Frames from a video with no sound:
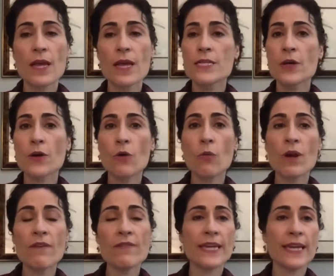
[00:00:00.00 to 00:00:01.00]
So one
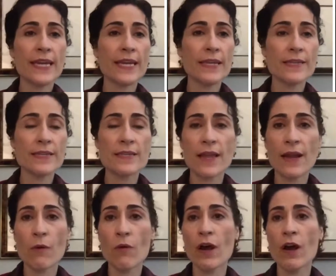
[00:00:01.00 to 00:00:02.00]
of the keys that I
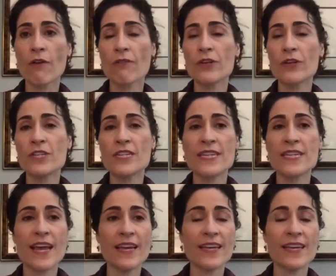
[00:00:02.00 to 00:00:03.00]
want to offer you
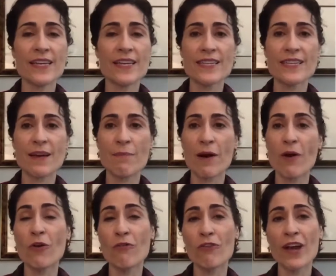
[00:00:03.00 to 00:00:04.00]
today is about
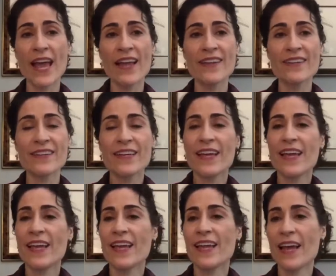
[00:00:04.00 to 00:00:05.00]
overhead.
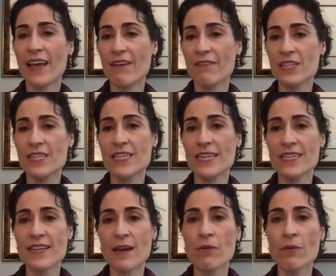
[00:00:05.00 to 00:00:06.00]
And I have just an
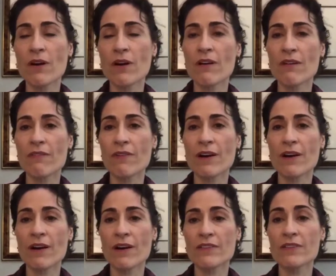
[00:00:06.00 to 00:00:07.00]
example of
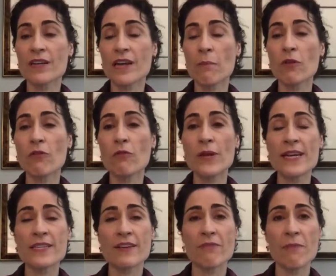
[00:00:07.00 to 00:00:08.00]
a couple of
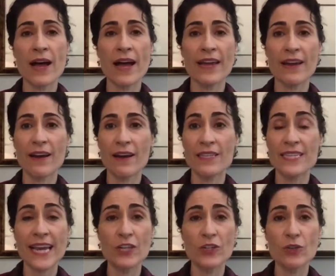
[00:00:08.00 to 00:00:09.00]
weeks of my
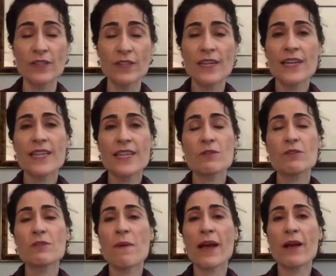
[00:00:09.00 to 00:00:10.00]
schedule. This
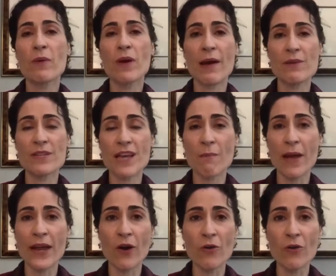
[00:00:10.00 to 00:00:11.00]
was back when I was on
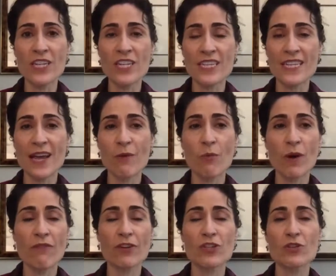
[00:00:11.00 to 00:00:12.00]
my own and just had
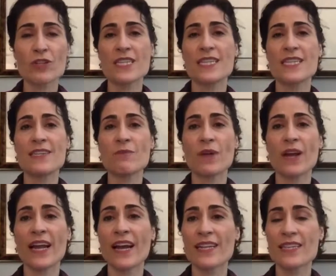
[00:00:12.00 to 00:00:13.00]
one virtual assistant when
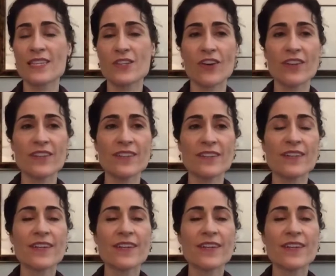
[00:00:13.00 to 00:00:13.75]
I got started.